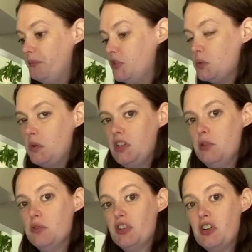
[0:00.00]
So the little
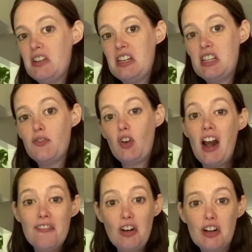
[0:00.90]
burner takes
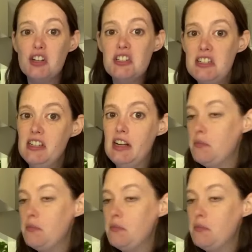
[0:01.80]
forever to heat up.